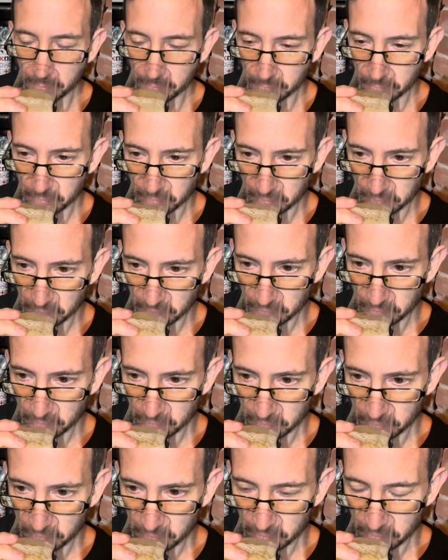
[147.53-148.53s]

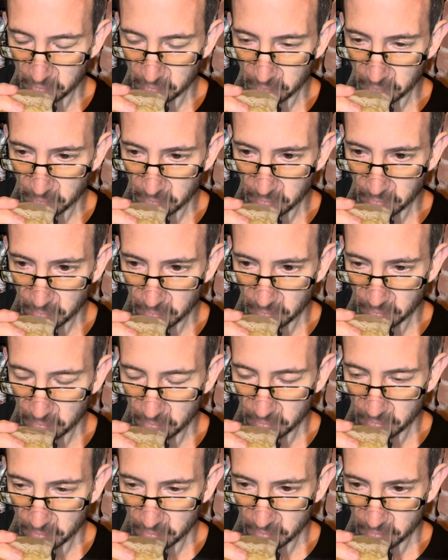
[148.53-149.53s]

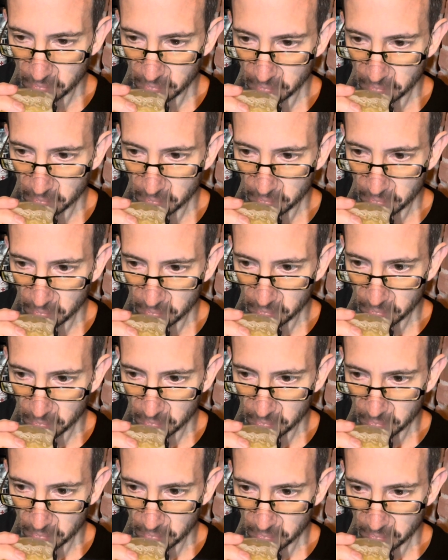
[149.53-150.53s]

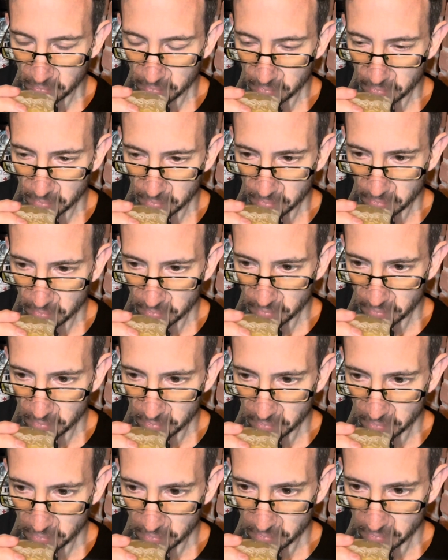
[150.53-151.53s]

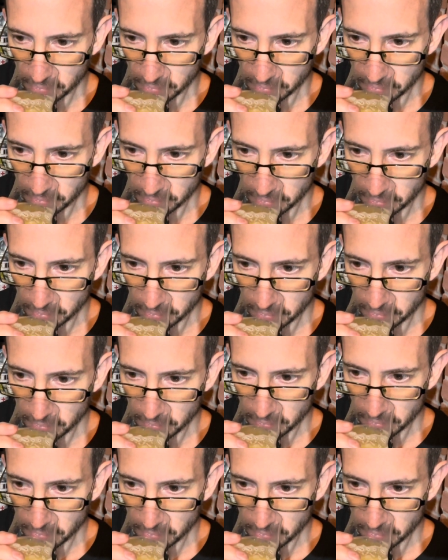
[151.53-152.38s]
(silence)